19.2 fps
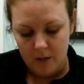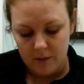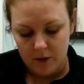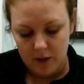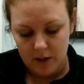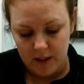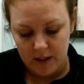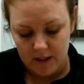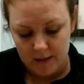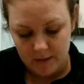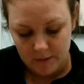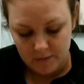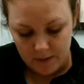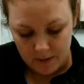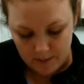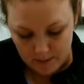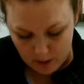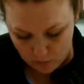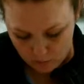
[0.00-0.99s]
She is a
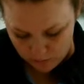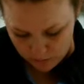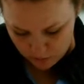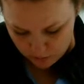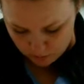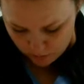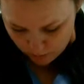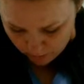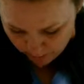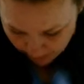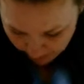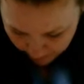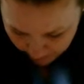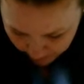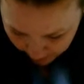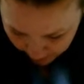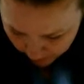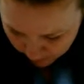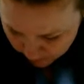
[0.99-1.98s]
female, we do know that,
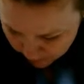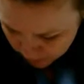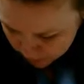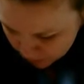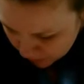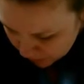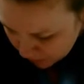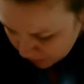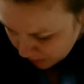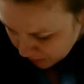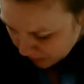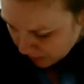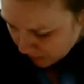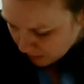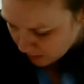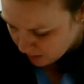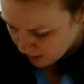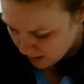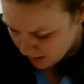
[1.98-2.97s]
but I will show
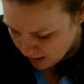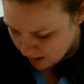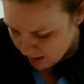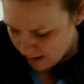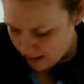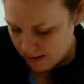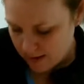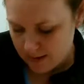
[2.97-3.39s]
you an